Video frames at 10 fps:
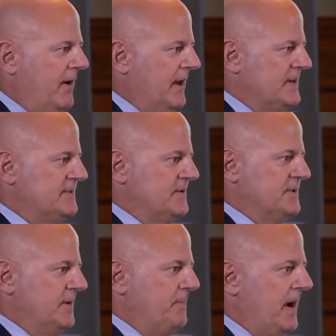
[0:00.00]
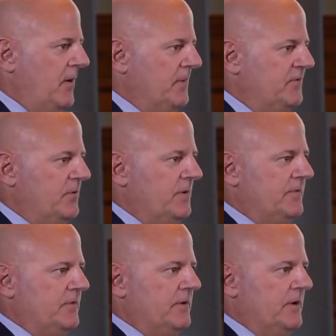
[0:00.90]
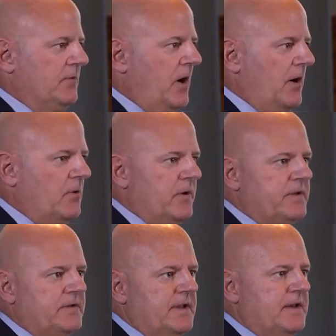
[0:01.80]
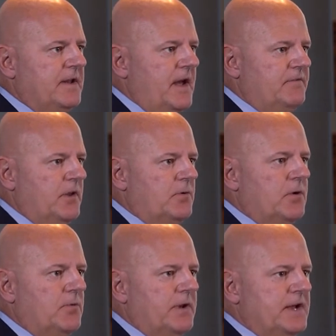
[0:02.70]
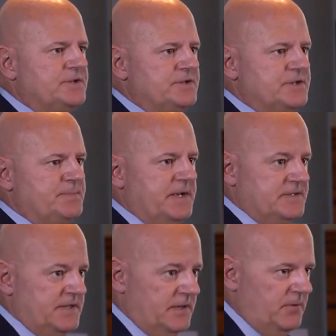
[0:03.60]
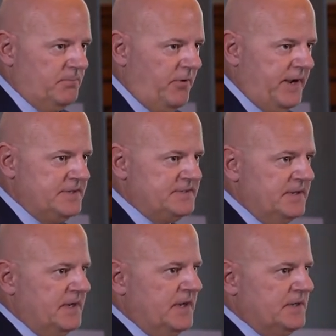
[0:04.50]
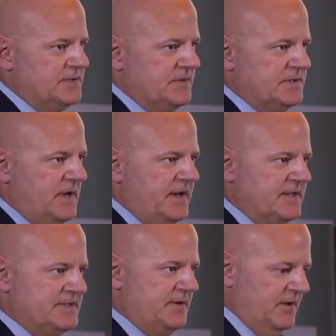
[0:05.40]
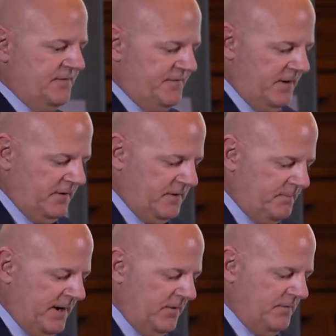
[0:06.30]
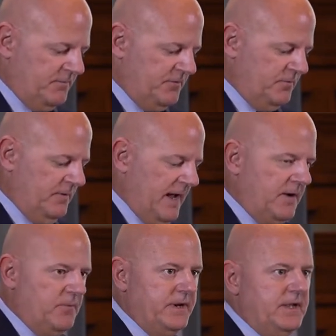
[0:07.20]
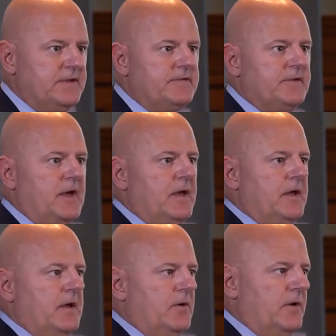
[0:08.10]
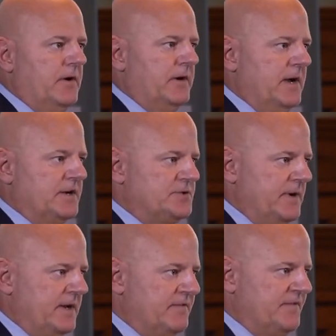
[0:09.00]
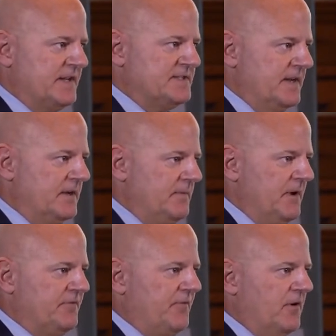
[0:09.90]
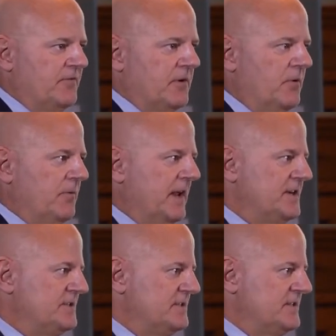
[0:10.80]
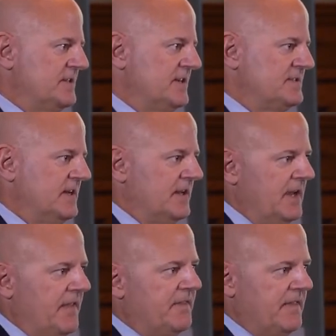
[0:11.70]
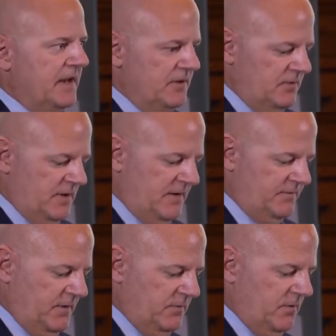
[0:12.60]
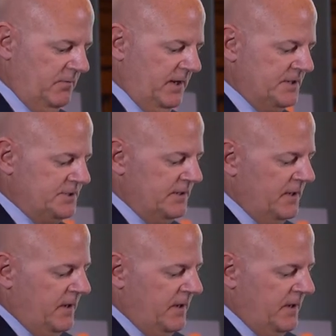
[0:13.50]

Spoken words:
unless there's an impairment to it, so you are going to tend to have low correlation just because they don't price, so it's not necessarily fair to compare them to equities or traded fixed income as far as a correlation statistic, yet they do have low correlation.